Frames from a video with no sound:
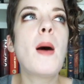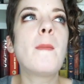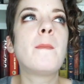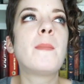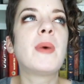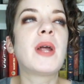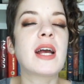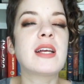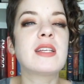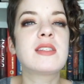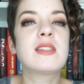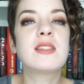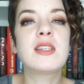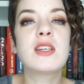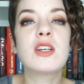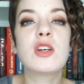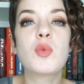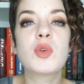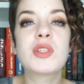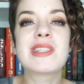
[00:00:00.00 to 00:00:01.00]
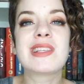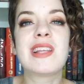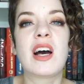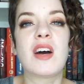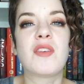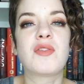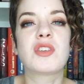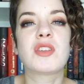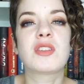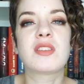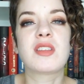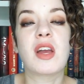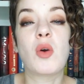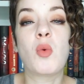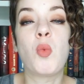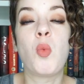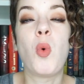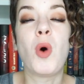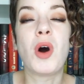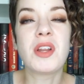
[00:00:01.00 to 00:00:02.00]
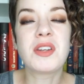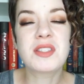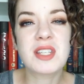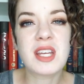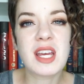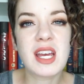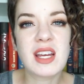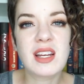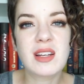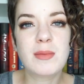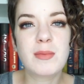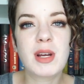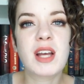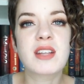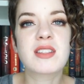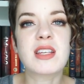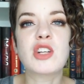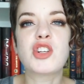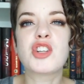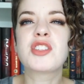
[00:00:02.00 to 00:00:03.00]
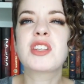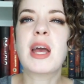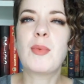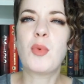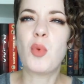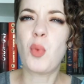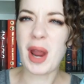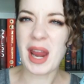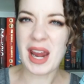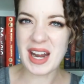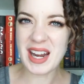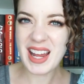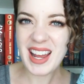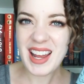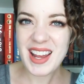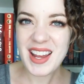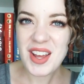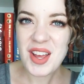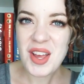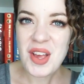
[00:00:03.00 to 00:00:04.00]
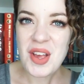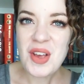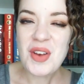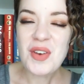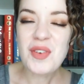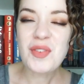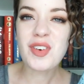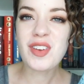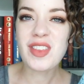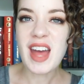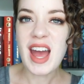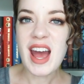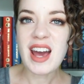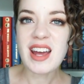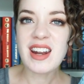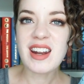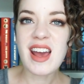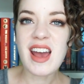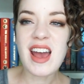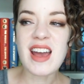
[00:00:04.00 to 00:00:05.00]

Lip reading: but I still was left just like wanting because I just kept waiting for that,